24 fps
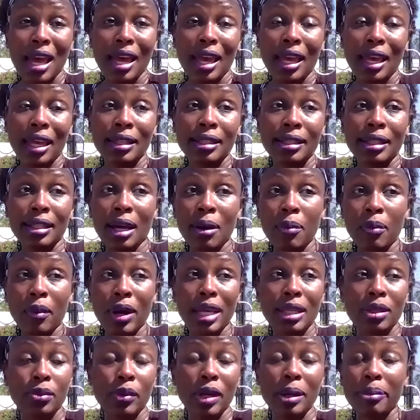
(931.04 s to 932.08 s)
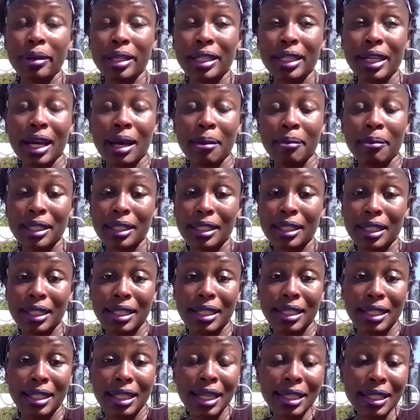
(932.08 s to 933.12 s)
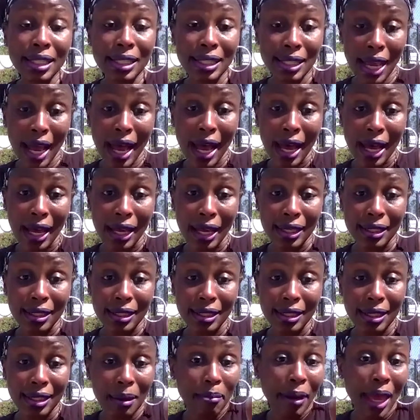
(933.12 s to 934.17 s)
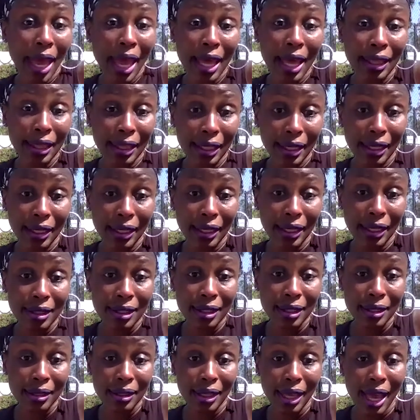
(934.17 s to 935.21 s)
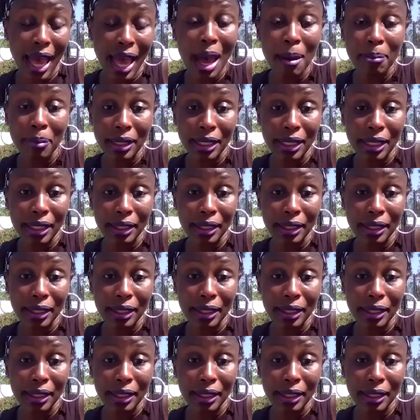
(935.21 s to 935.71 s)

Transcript: in some ways we're becoming desensitized to bad things happening.